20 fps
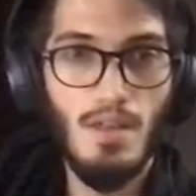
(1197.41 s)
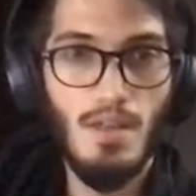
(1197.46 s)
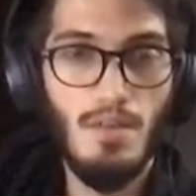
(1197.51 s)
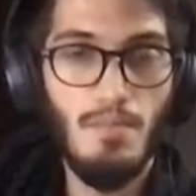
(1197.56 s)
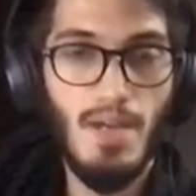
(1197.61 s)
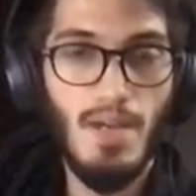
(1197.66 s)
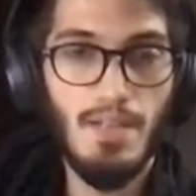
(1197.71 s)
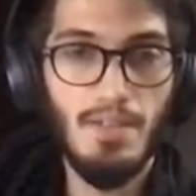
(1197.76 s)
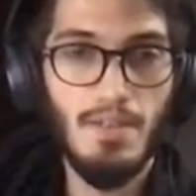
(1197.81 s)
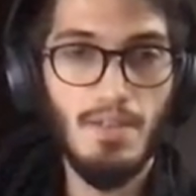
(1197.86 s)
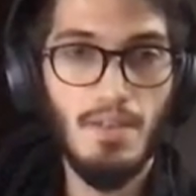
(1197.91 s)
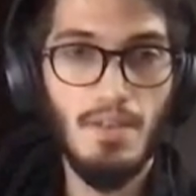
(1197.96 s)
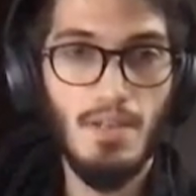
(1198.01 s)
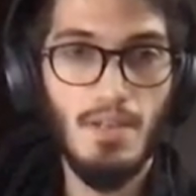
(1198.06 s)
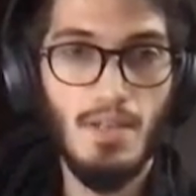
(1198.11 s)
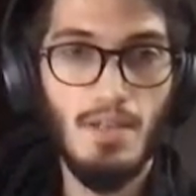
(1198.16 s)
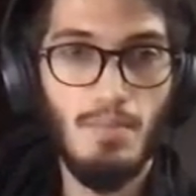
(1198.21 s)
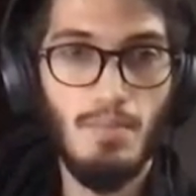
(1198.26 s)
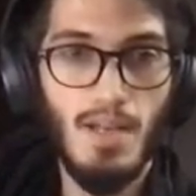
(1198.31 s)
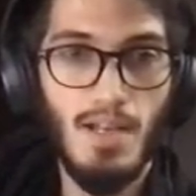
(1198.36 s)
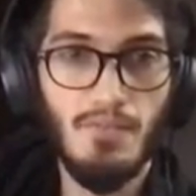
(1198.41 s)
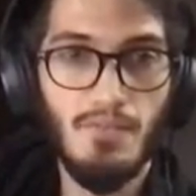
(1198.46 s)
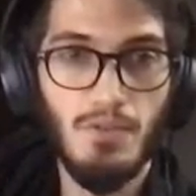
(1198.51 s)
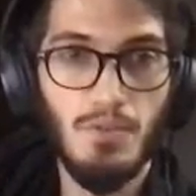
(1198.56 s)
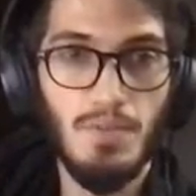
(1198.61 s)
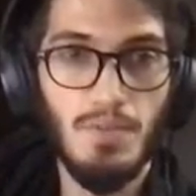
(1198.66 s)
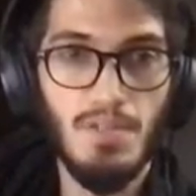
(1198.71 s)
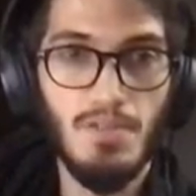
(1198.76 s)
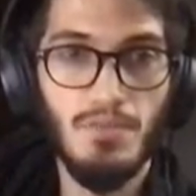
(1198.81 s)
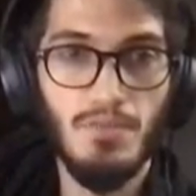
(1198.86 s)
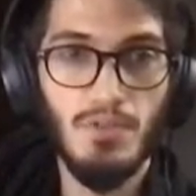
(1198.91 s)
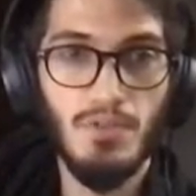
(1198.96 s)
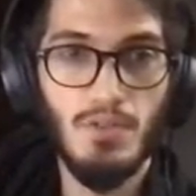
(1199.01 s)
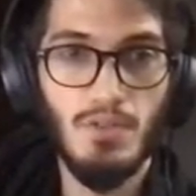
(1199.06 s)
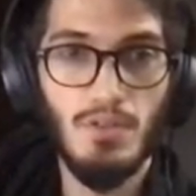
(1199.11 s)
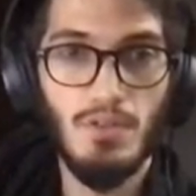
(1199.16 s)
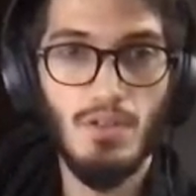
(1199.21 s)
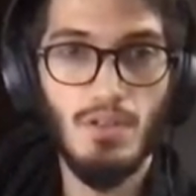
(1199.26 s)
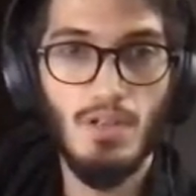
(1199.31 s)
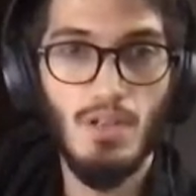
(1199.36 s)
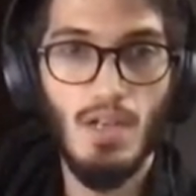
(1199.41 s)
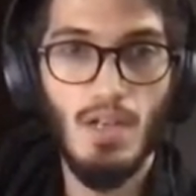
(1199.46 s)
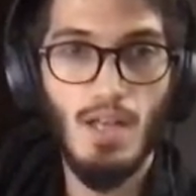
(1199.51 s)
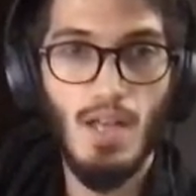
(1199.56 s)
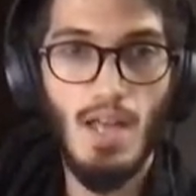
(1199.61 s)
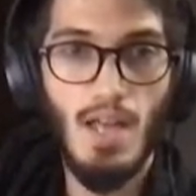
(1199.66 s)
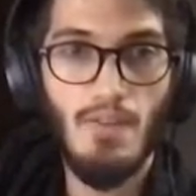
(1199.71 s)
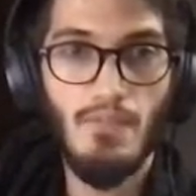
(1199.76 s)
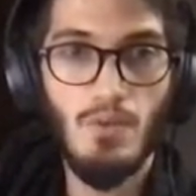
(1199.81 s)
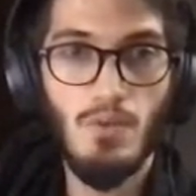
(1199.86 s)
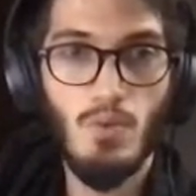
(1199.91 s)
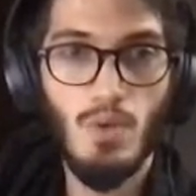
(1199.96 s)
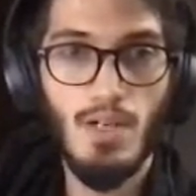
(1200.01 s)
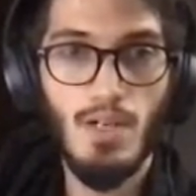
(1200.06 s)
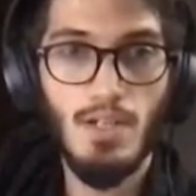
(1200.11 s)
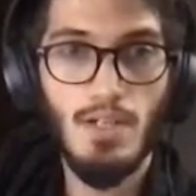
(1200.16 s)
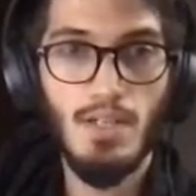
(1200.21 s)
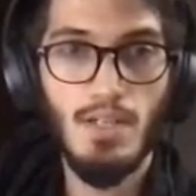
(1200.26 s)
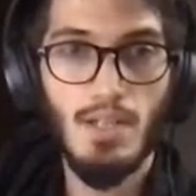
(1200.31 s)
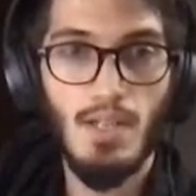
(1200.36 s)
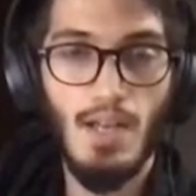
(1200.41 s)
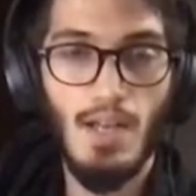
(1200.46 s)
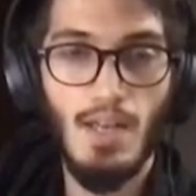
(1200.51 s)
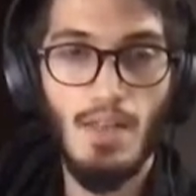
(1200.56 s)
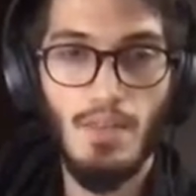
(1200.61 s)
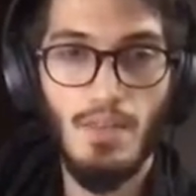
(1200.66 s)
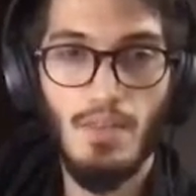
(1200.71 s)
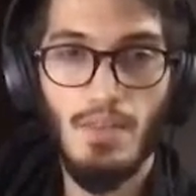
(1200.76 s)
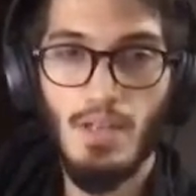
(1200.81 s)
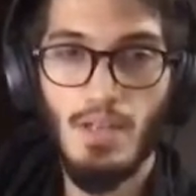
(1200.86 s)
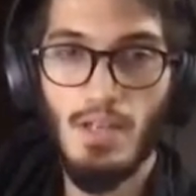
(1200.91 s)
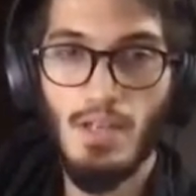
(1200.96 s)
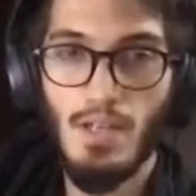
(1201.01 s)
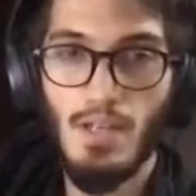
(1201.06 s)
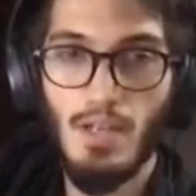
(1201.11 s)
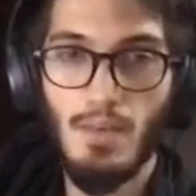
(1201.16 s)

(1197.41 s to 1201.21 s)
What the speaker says: better the platform is for everyone, and the